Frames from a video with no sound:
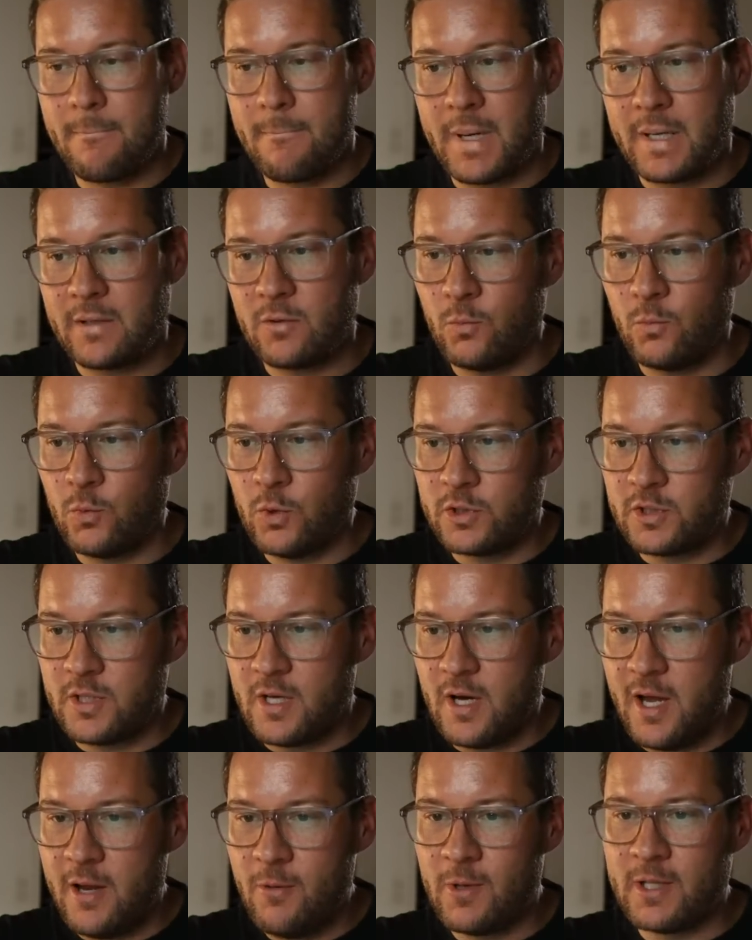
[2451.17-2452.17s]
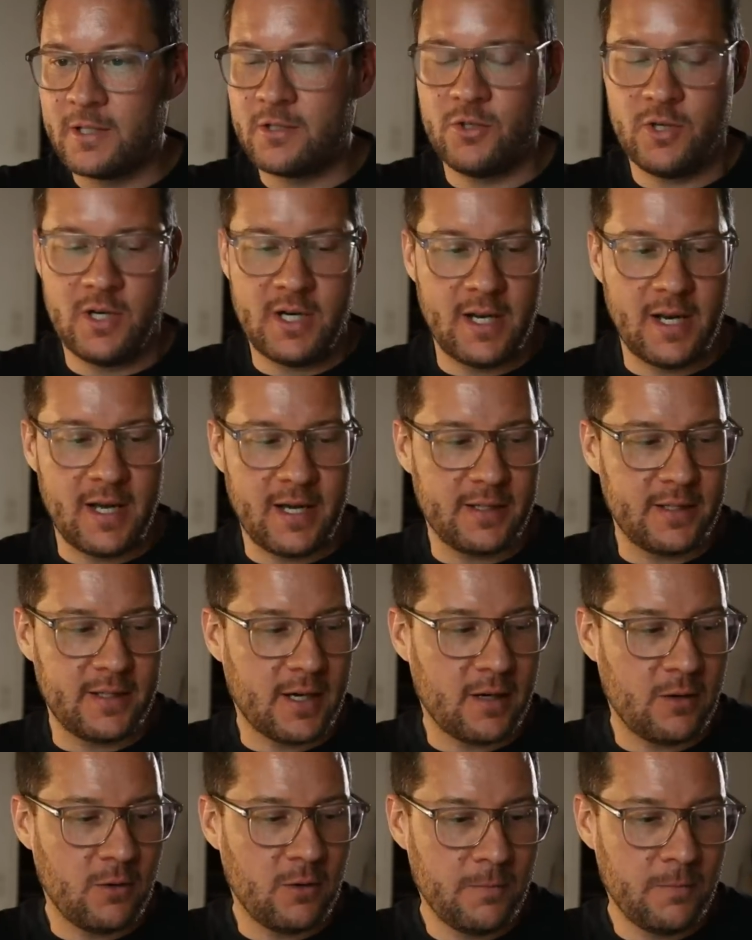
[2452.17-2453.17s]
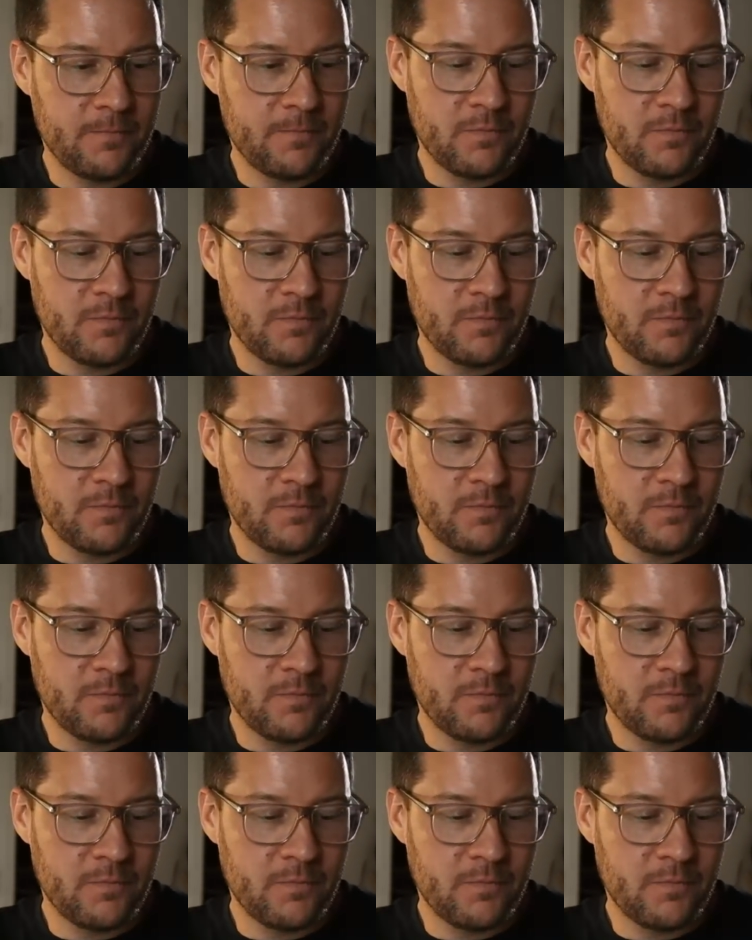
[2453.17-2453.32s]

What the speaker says: what I want to highlight now